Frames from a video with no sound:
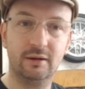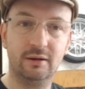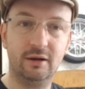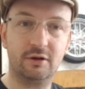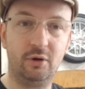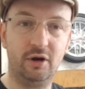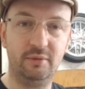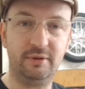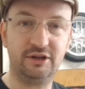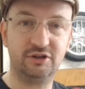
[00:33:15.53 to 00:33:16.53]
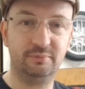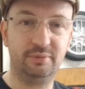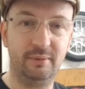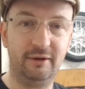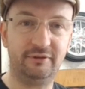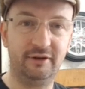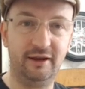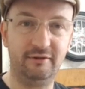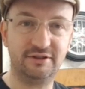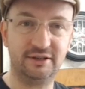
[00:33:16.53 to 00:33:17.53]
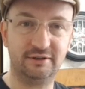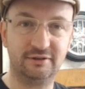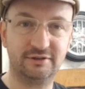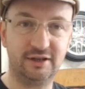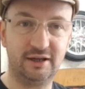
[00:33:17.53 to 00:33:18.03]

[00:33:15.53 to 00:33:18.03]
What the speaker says: Not quite the big jump I'm after there, is it? But,